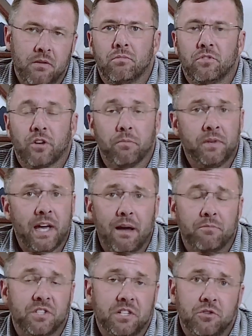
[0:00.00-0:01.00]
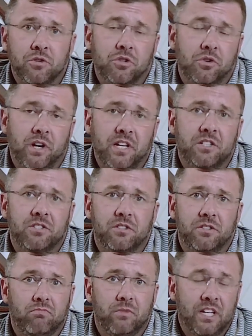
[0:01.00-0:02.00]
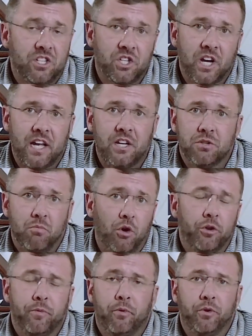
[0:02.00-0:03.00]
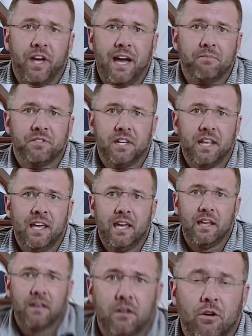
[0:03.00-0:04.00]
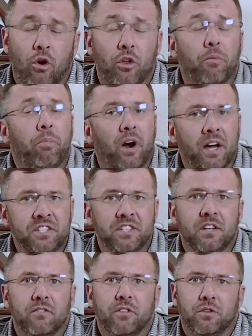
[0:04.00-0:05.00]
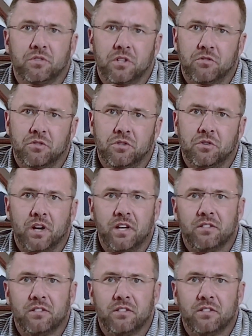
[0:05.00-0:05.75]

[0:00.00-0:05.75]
Sometimes interest rates can change multiple times a day, or the pricing of those interest rates.